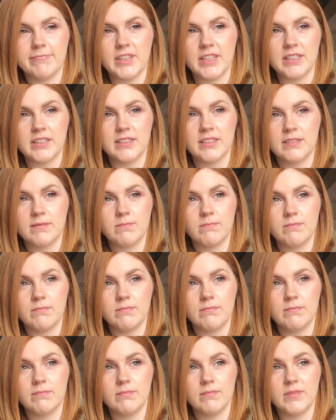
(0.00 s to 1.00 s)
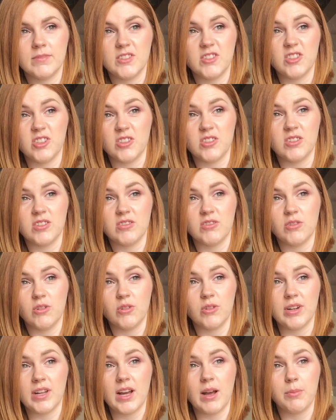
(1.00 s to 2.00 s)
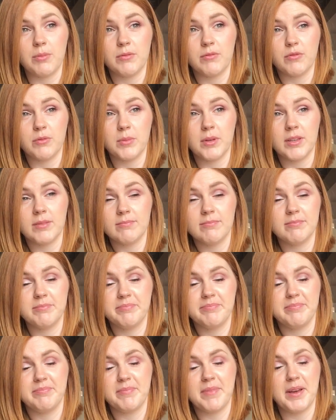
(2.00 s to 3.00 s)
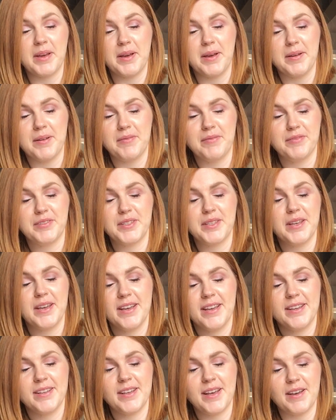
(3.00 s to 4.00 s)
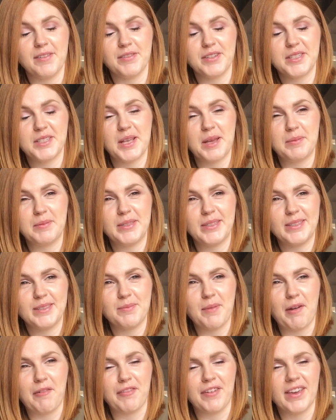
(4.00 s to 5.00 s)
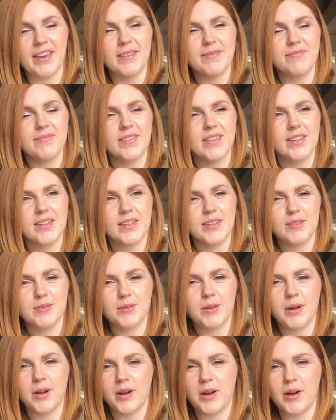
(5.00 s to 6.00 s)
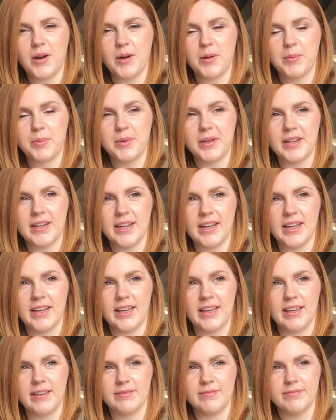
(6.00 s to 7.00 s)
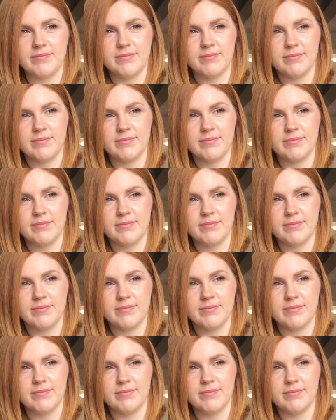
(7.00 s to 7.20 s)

it's not going to happen for me. I have accepted my fate. So I got up and I